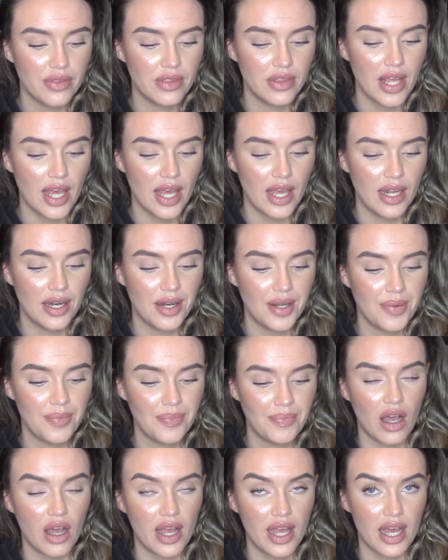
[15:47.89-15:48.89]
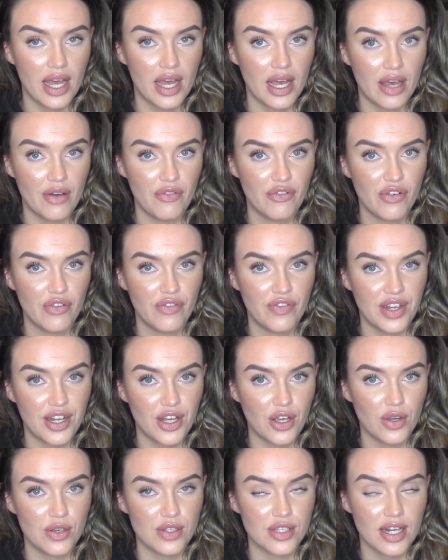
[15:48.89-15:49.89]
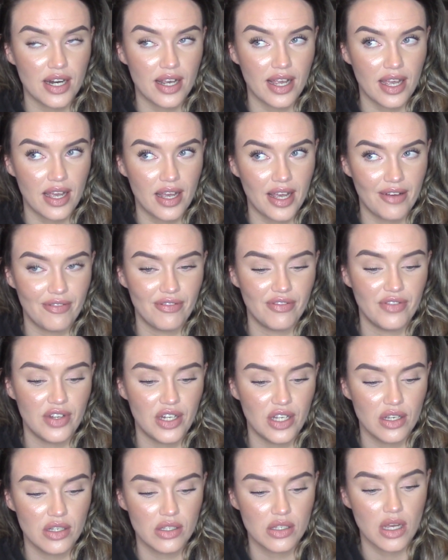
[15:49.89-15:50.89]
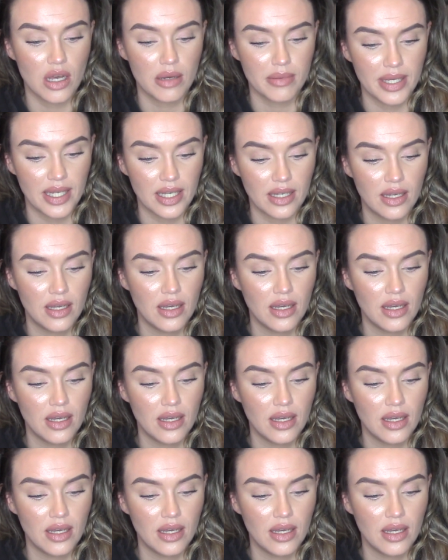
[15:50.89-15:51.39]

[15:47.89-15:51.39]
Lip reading: then I have videos, and I have videos coming.